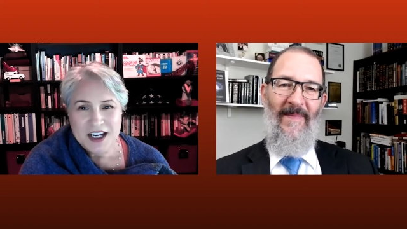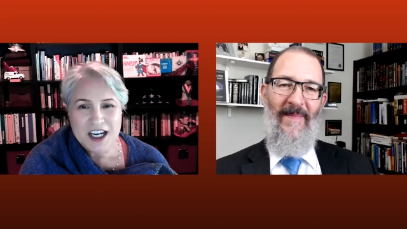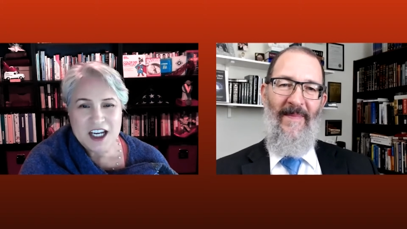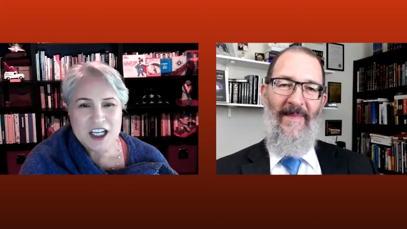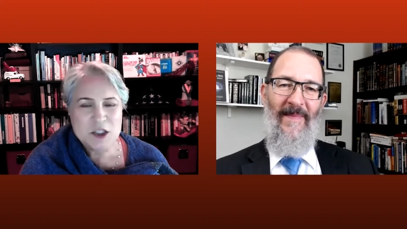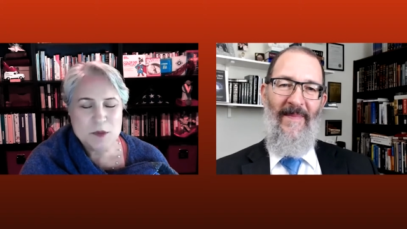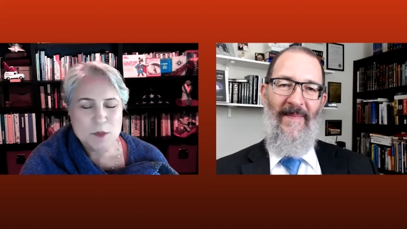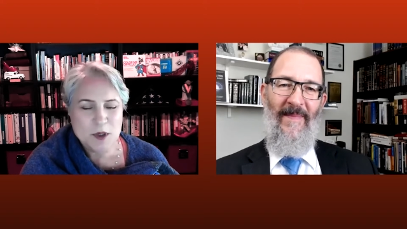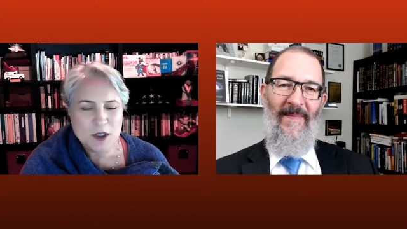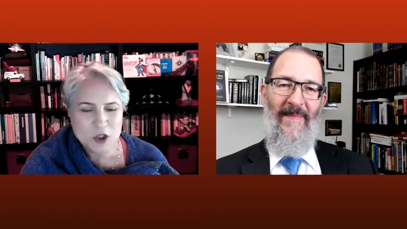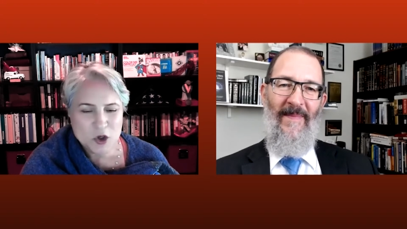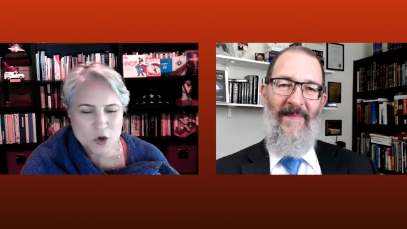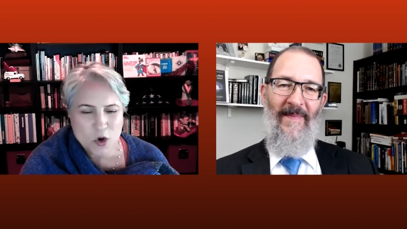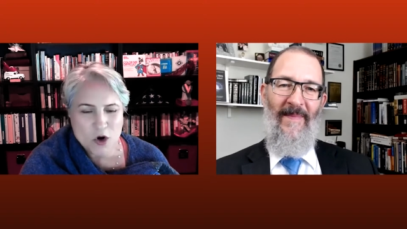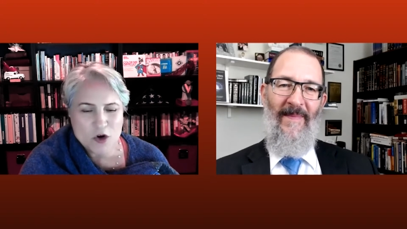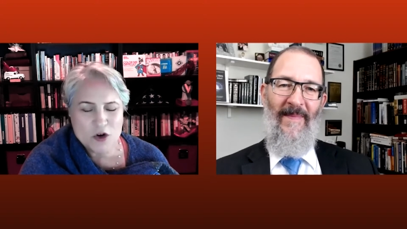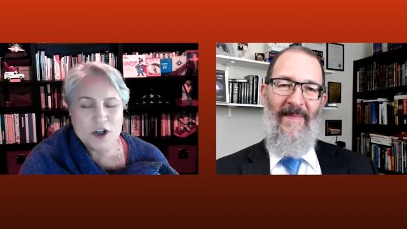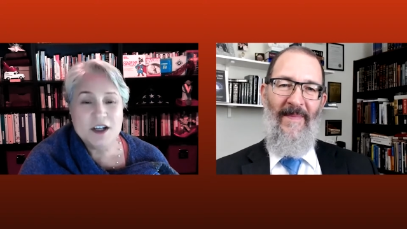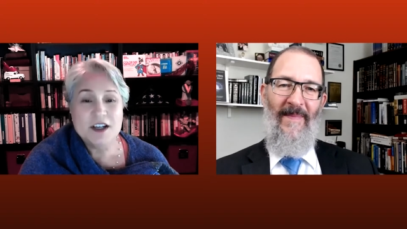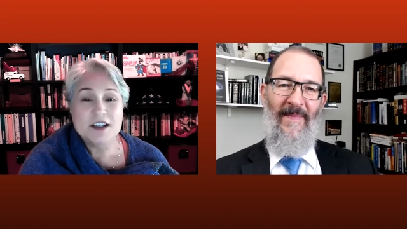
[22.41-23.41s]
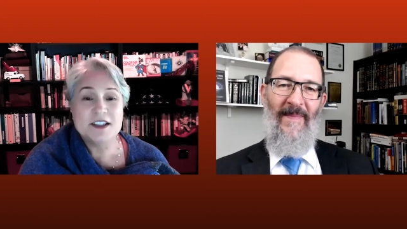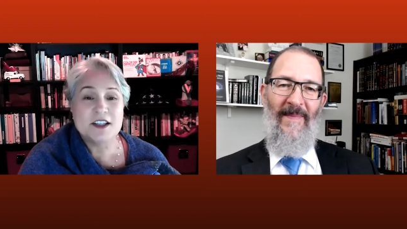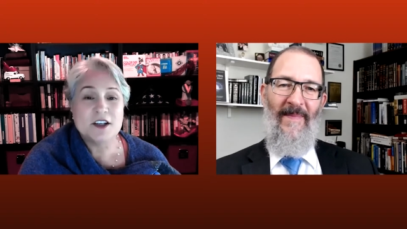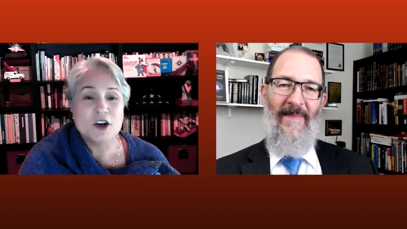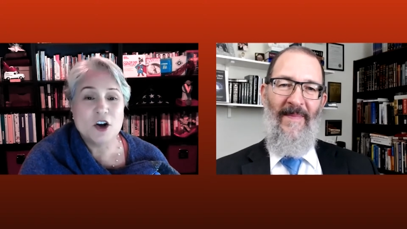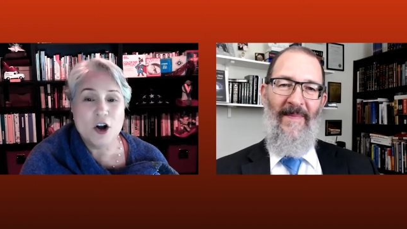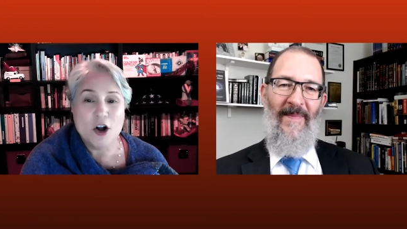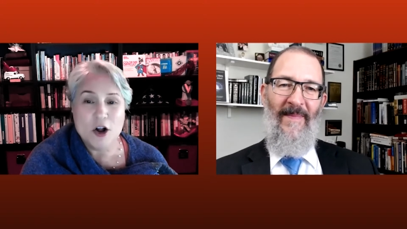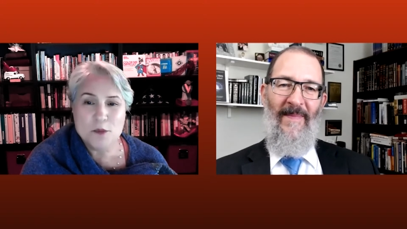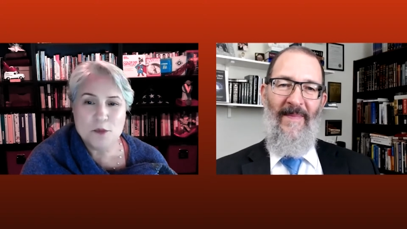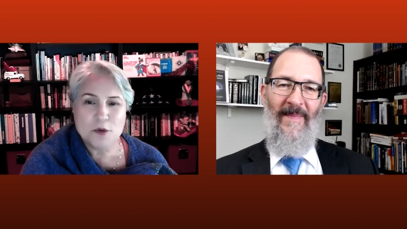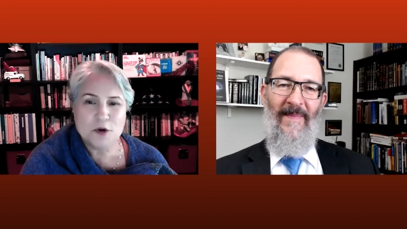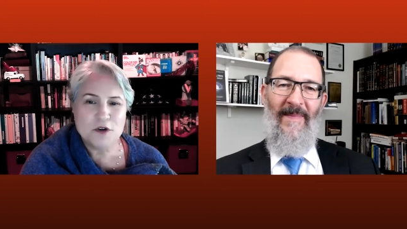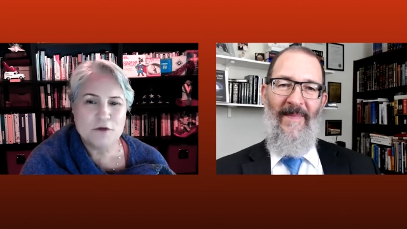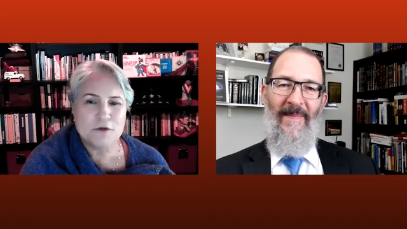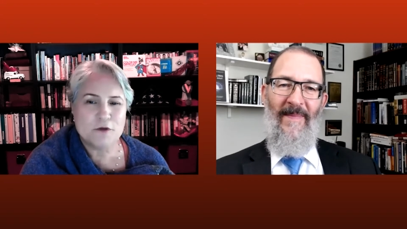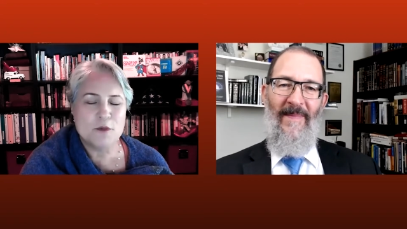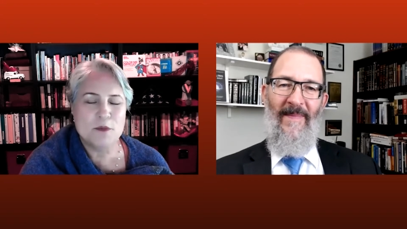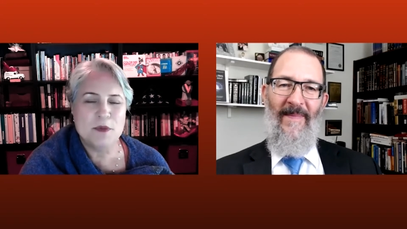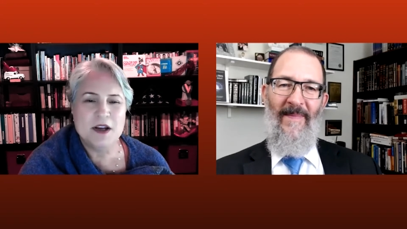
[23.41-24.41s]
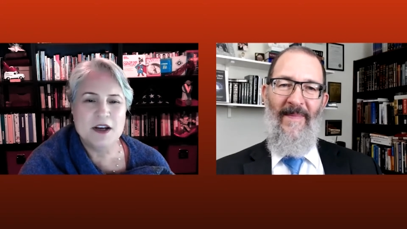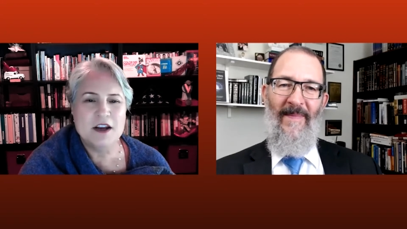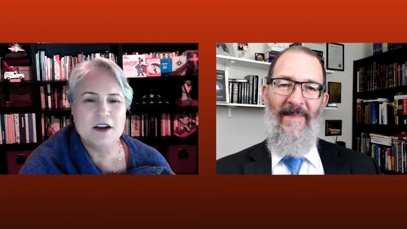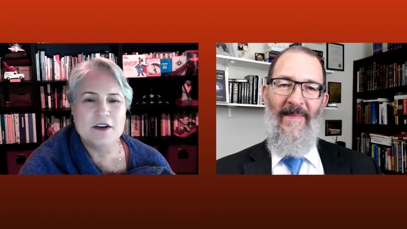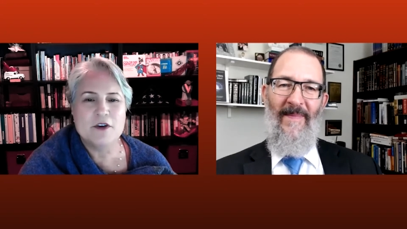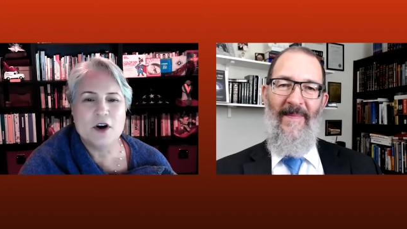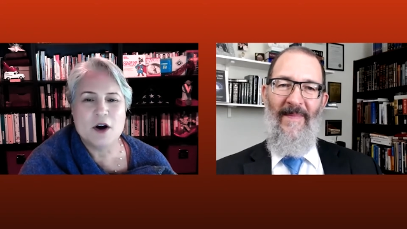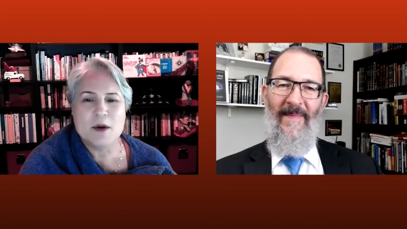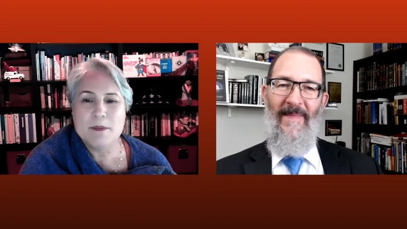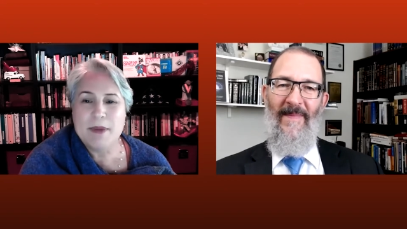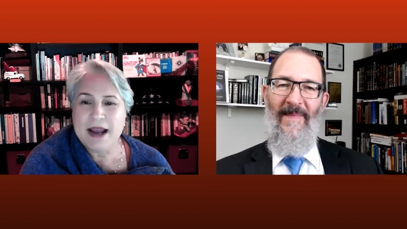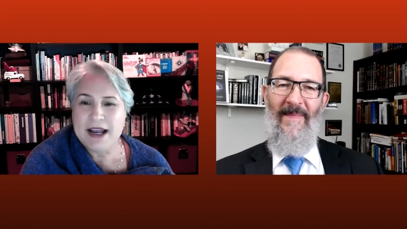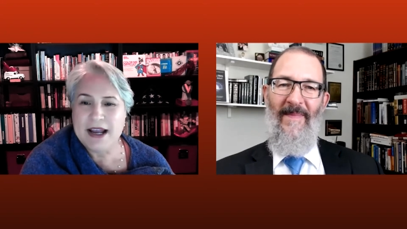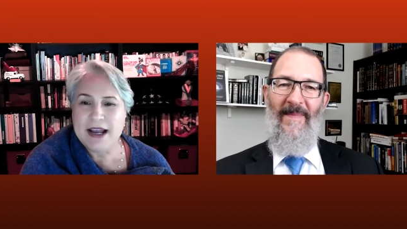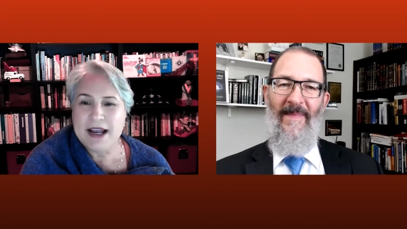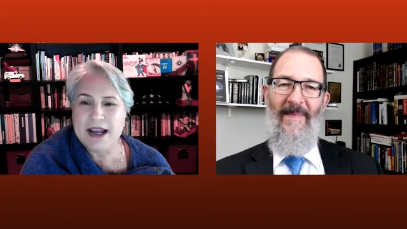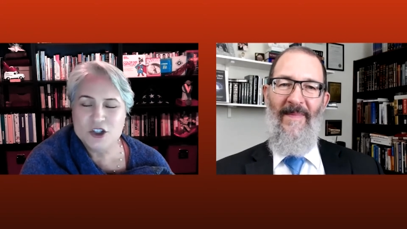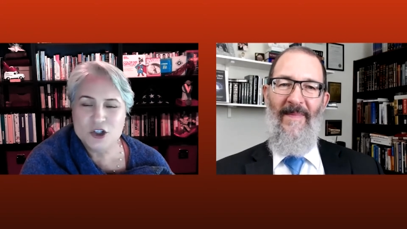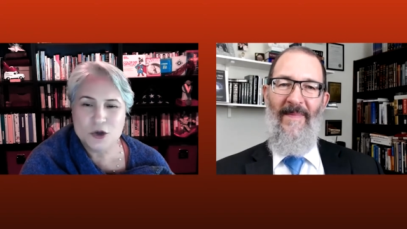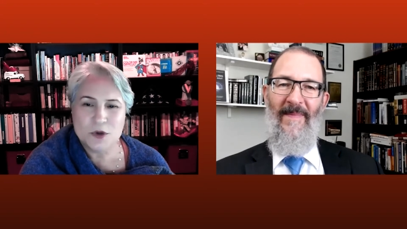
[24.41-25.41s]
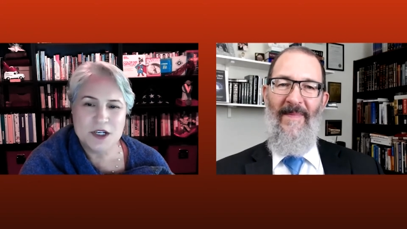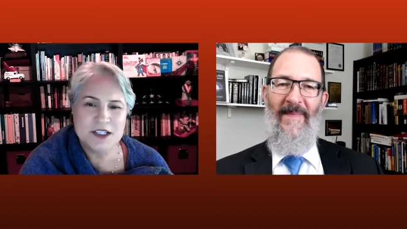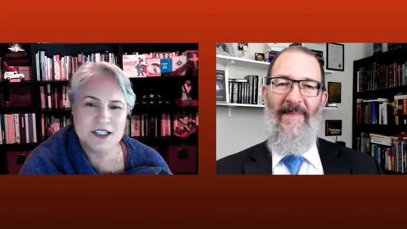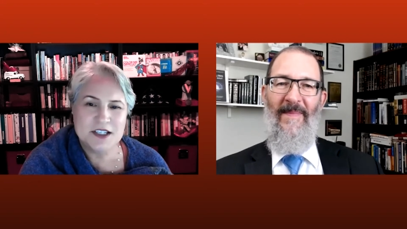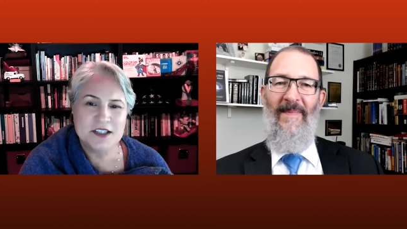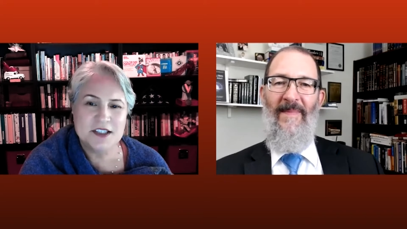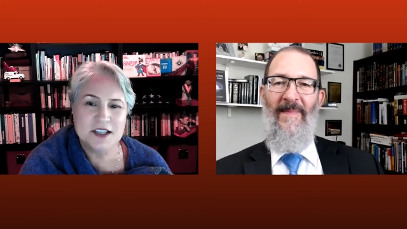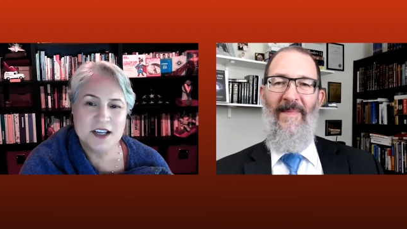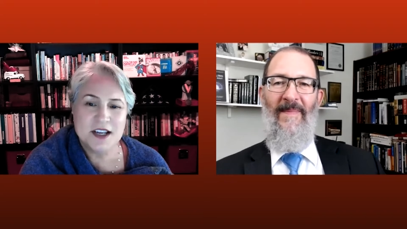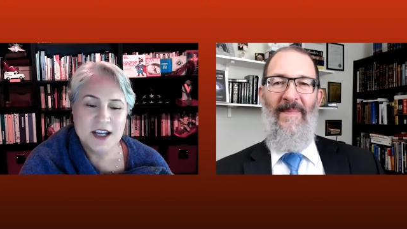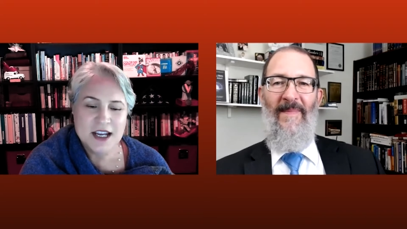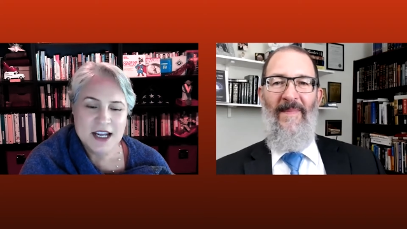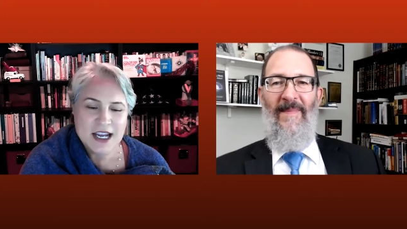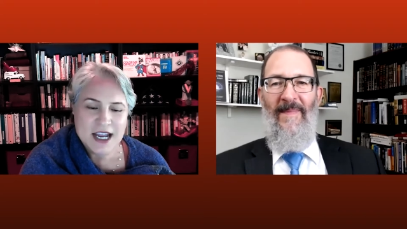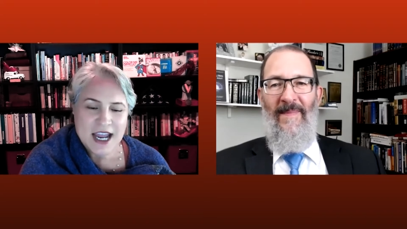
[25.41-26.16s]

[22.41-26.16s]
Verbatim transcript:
Speaker 1: It's been quoted as the culprit for many of our bad choices